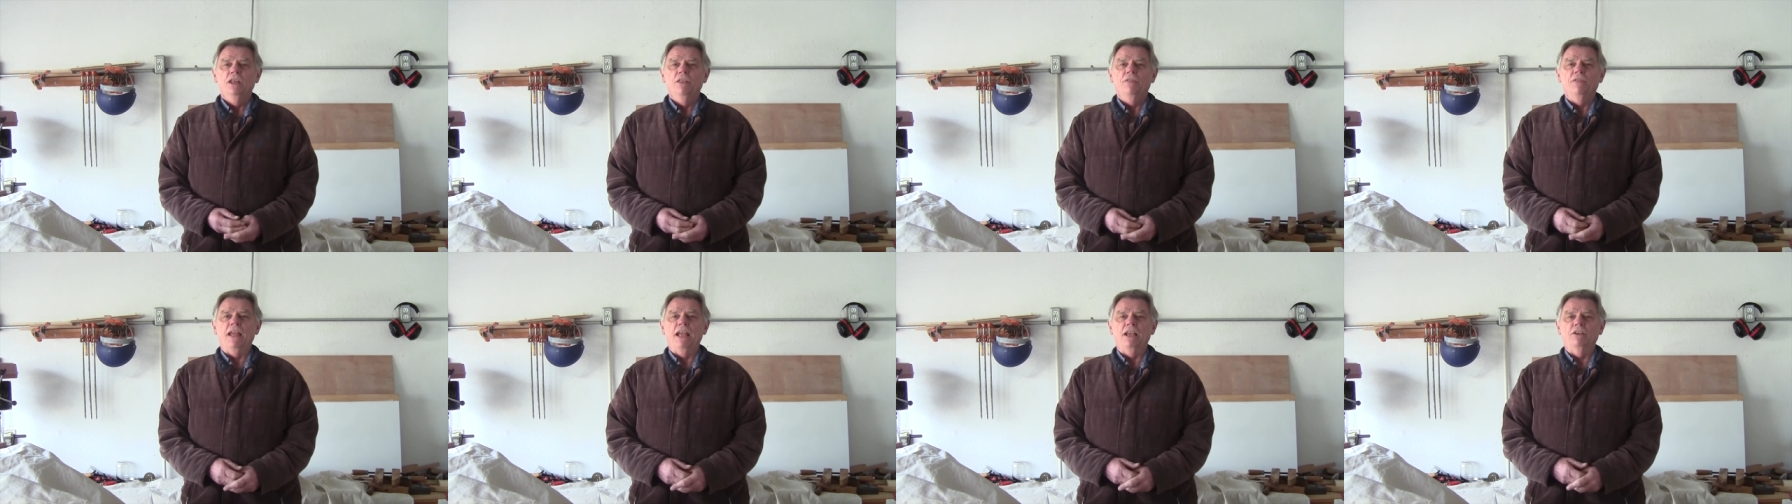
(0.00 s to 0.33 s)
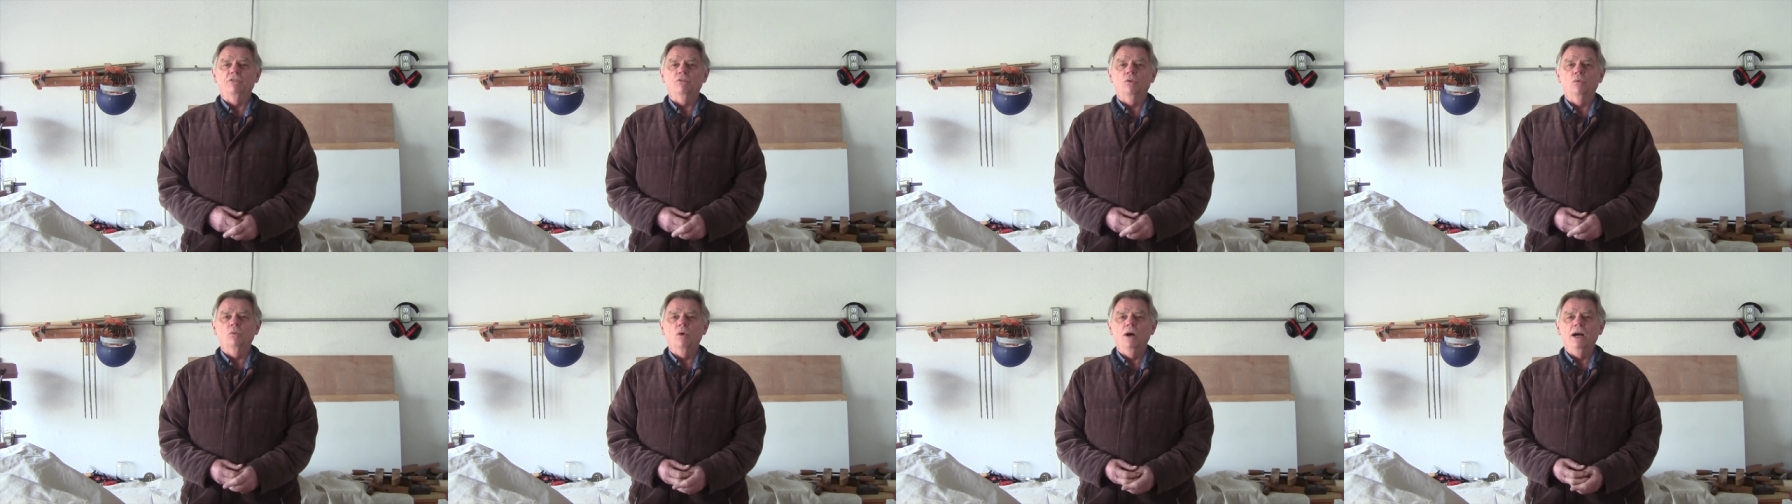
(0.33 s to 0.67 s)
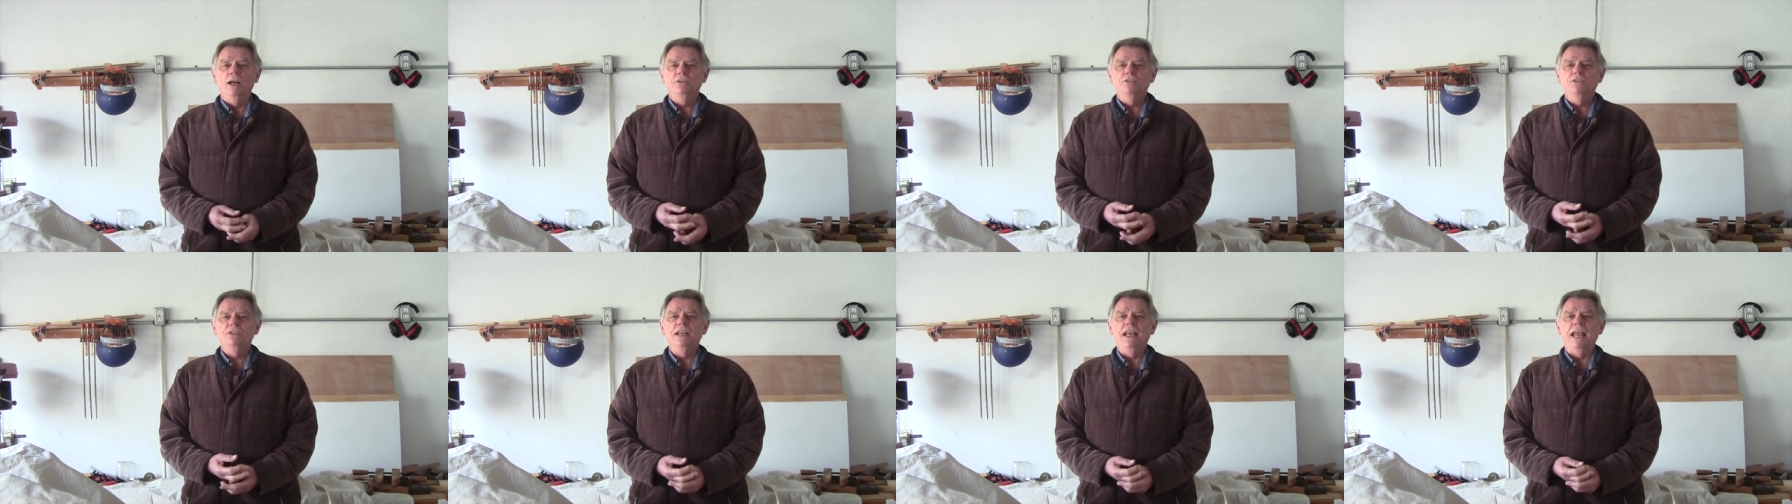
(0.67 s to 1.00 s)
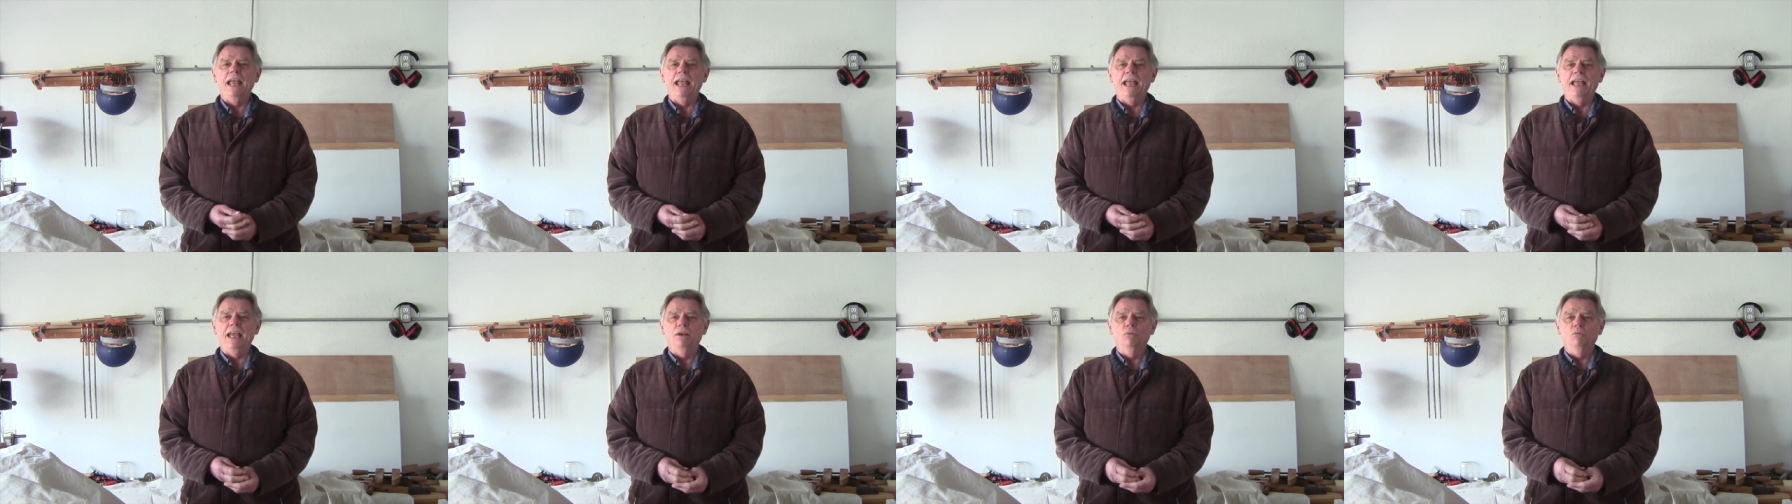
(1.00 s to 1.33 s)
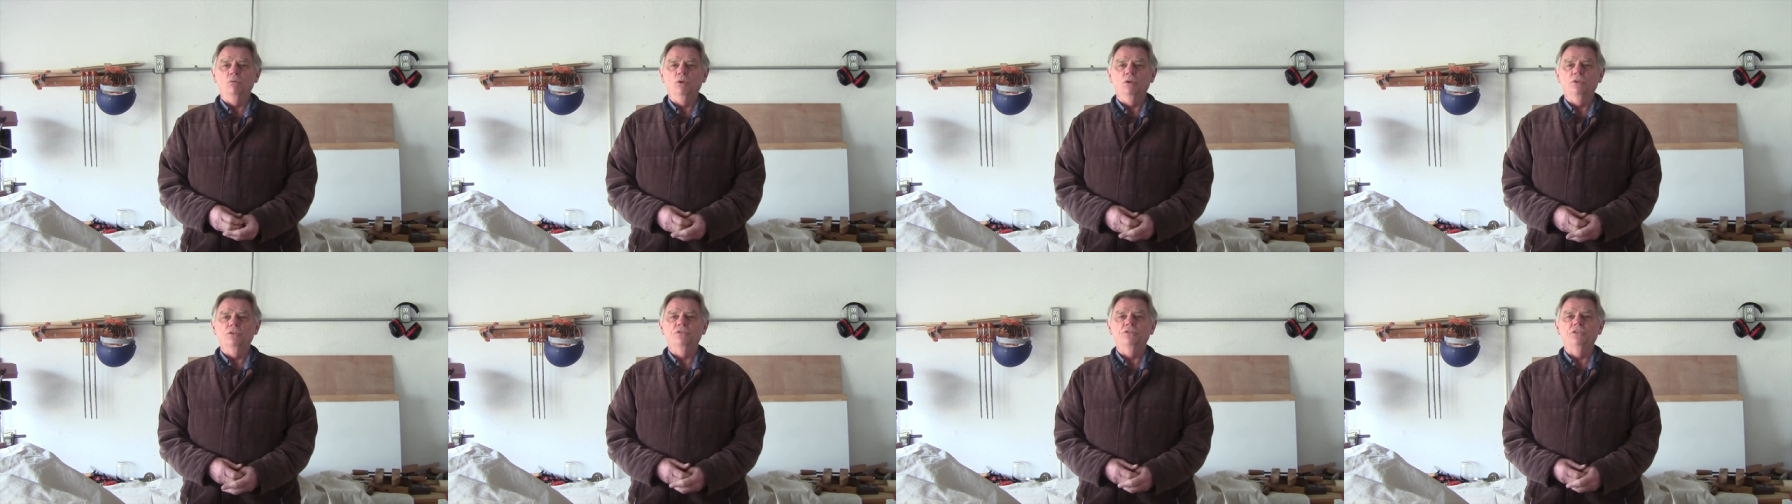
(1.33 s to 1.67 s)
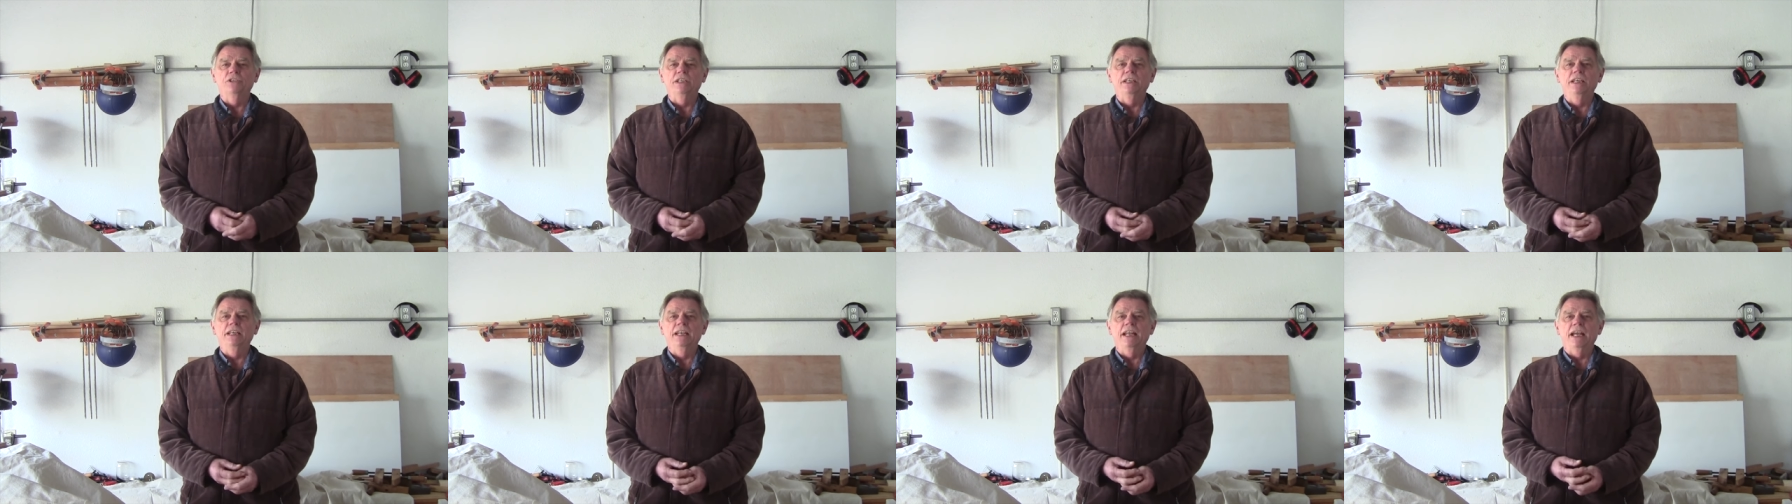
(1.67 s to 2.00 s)
Thanks for watching, and we'll
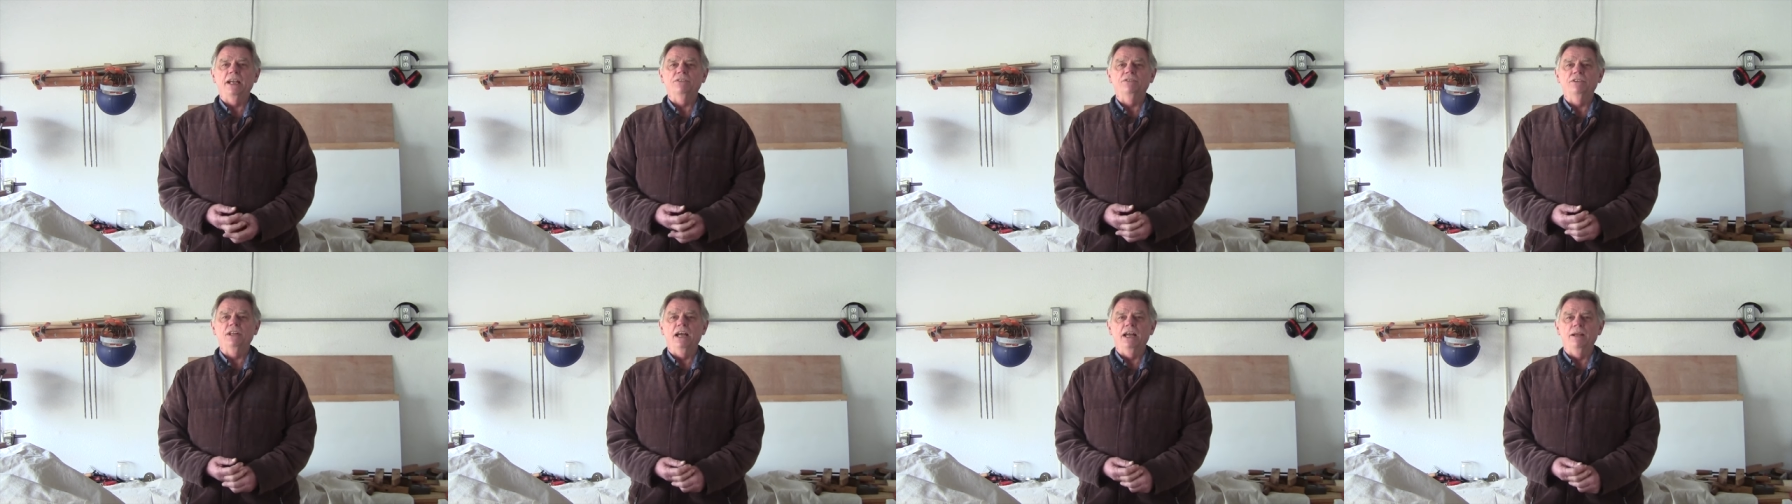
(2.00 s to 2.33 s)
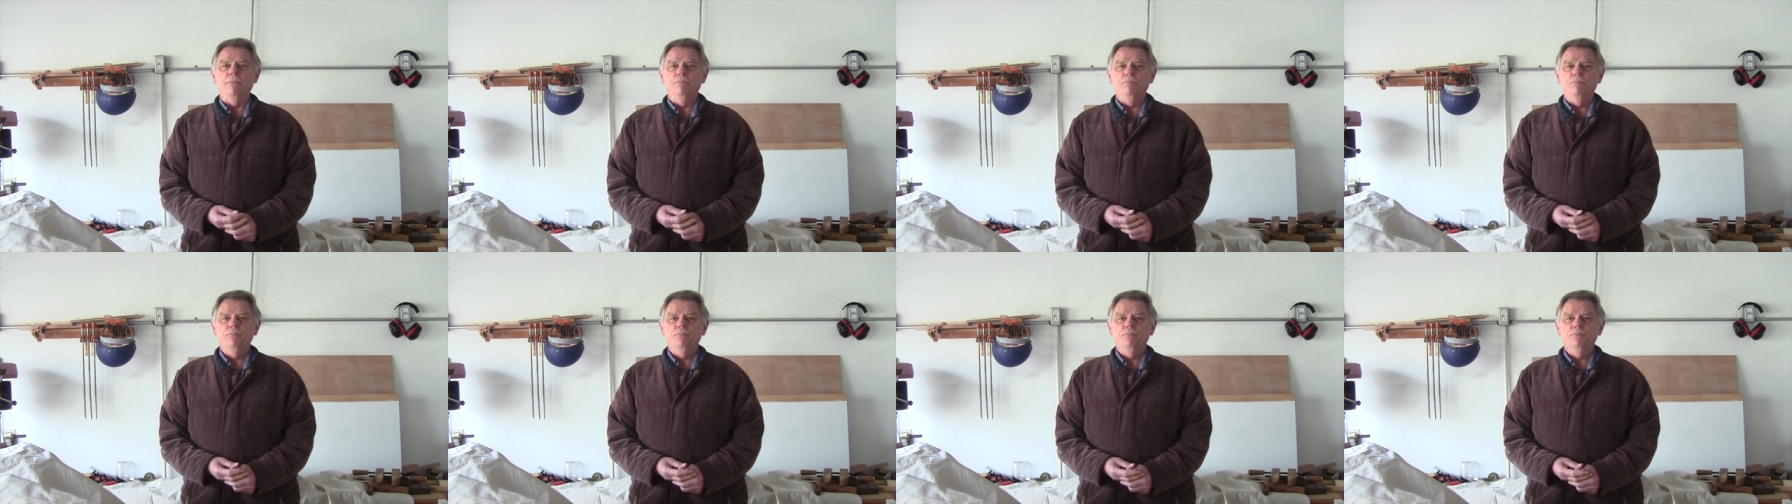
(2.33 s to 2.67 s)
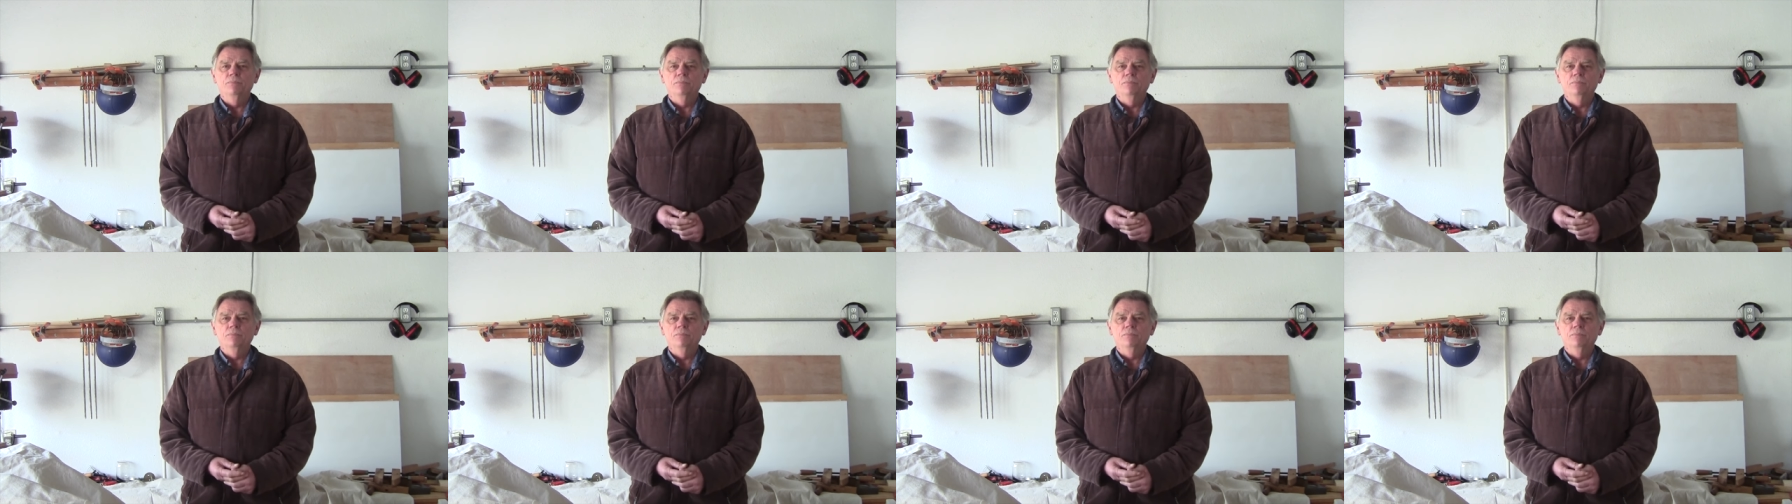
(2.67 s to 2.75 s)
see you next time.